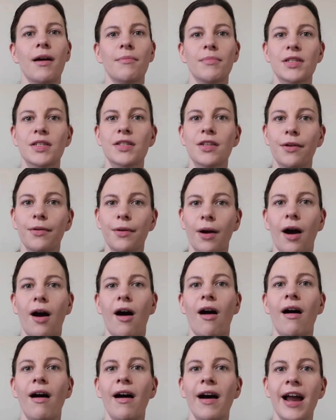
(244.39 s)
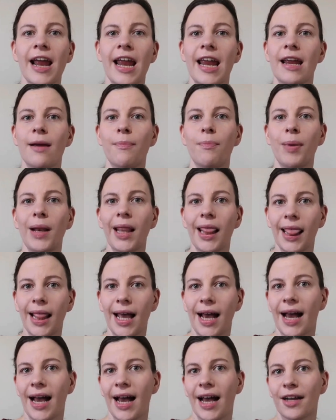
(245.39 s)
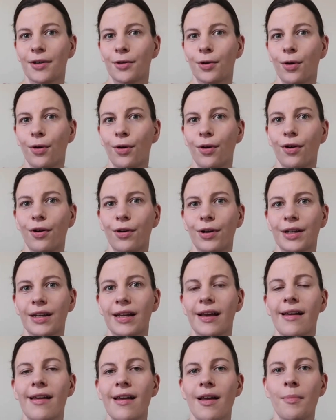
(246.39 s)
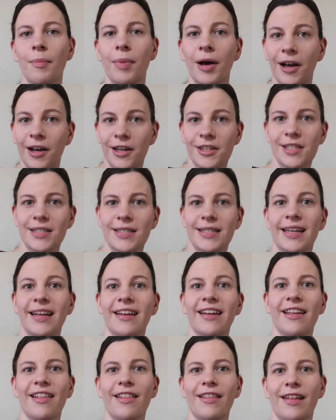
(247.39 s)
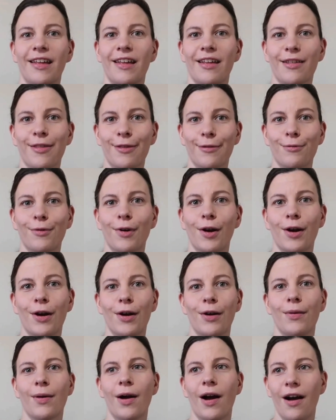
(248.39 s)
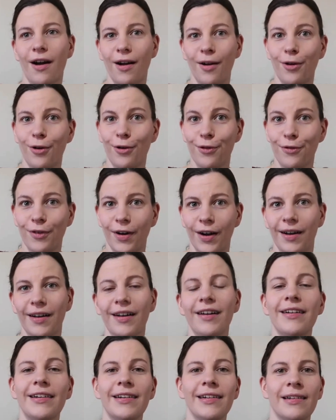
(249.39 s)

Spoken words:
So I plan on purchasing the throw over